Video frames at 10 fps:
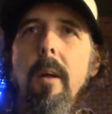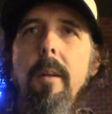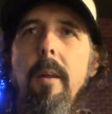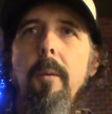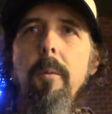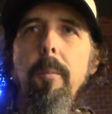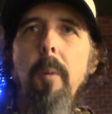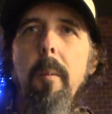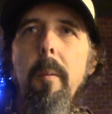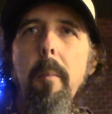I think he was
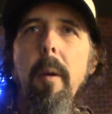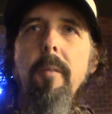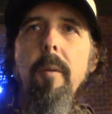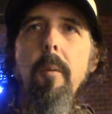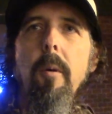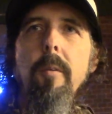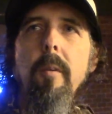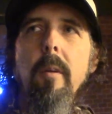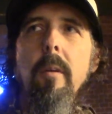probably the best at roasting.